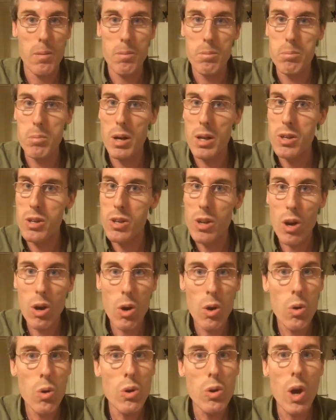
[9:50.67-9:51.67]
But
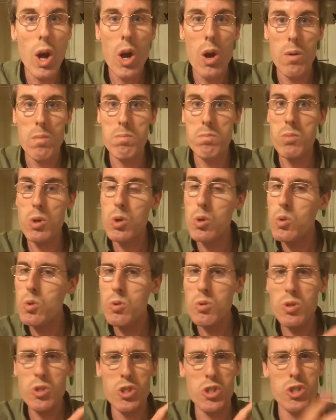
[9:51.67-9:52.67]
no
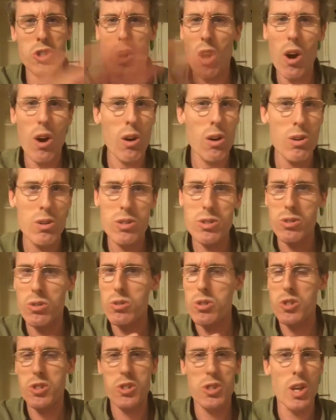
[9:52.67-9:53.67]
moon, stars, or
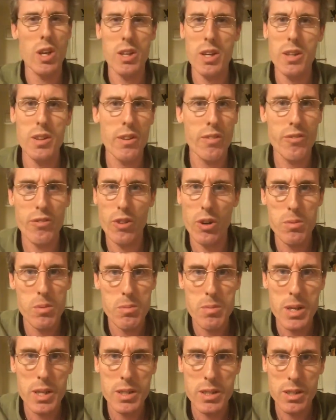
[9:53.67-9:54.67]
sun in the
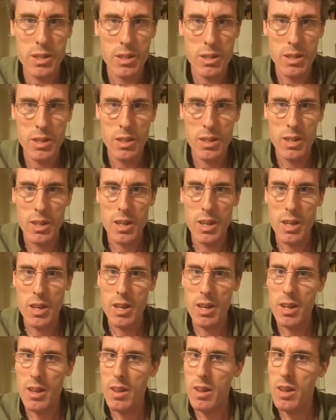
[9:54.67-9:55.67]
firmament
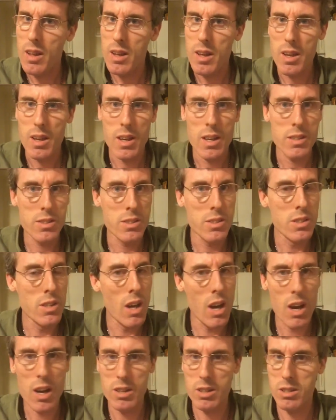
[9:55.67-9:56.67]
is
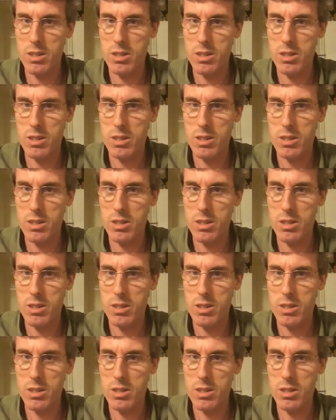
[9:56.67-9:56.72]
not